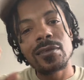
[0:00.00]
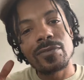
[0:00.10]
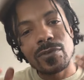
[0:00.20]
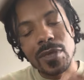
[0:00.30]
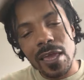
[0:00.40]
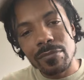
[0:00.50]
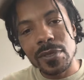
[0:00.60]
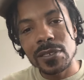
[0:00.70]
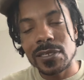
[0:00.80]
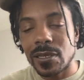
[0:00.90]
you can't
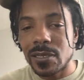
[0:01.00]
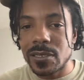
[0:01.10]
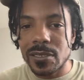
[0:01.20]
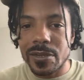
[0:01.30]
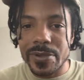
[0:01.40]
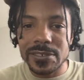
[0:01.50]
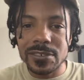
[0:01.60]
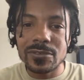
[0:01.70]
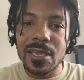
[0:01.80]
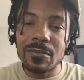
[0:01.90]
be uh, corrected,
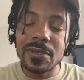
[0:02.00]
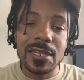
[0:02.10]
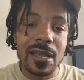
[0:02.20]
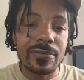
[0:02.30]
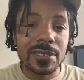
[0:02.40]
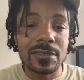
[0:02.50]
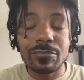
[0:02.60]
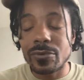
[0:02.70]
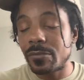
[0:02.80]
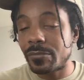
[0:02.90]
you can't be directed.
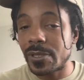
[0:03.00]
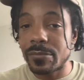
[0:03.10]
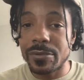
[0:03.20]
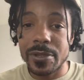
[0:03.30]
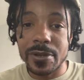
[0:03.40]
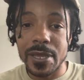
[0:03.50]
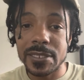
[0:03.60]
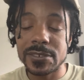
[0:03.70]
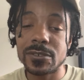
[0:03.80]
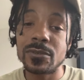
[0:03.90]
Point blank, period. All right,
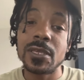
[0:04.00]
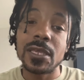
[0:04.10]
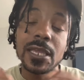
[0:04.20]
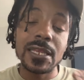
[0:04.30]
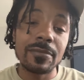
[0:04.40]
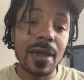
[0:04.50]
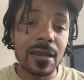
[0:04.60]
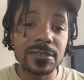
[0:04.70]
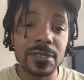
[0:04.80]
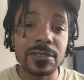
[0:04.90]
so any
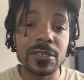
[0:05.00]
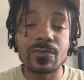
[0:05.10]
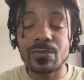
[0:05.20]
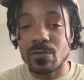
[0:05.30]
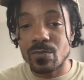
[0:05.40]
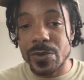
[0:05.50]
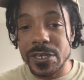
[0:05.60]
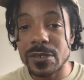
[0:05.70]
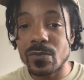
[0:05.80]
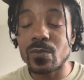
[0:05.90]
models out there
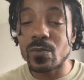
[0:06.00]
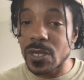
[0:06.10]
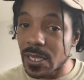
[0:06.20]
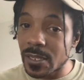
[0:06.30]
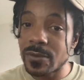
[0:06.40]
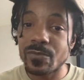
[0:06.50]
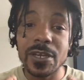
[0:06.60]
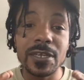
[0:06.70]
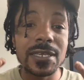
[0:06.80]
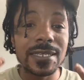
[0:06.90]
ready to win,
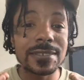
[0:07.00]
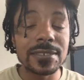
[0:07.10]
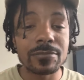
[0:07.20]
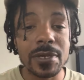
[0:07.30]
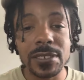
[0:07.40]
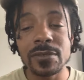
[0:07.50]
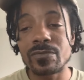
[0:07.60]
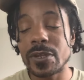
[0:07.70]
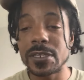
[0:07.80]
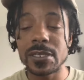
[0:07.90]
ready to get this money,
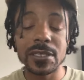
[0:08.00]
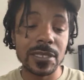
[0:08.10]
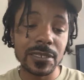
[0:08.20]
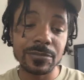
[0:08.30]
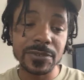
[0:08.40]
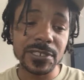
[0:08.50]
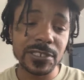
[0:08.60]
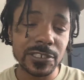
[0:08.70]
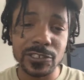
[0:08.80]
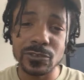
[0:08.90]
ready to get in the
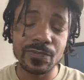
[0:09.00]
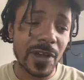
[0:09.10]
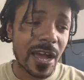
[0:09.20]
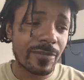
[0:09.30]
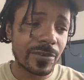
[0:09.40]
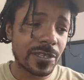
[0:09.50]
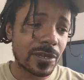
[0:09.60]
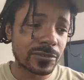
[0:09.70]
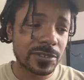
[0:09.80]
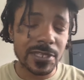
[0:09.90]
position to do five
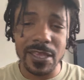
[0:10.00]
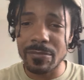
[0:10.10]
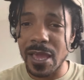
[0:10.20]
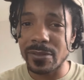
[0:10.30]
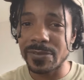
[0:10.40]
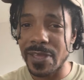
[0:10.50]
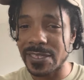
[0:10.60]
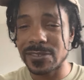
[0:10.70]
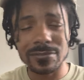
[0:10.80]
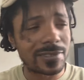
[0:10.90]
videos a day, modeling
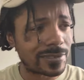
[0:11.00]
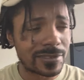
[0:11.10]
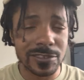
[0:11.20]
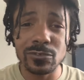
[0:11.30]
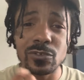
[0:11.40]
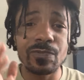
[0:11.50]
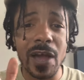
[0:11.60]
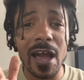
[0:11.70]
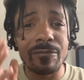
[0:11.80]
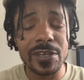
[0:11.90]
at you do
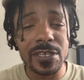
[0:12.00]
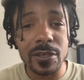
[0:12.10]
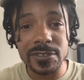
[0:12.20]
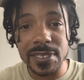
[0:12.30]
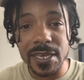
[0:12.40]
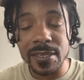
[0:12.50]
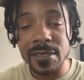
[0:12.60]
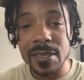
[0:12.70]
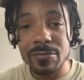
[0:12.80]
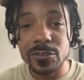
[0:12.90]
five videos a day,
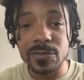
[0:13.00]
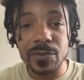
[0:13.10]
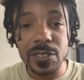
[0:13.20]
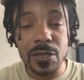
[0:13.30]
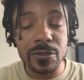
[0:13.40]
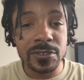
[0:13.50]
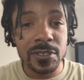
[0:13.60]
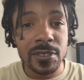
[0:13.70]
music videos,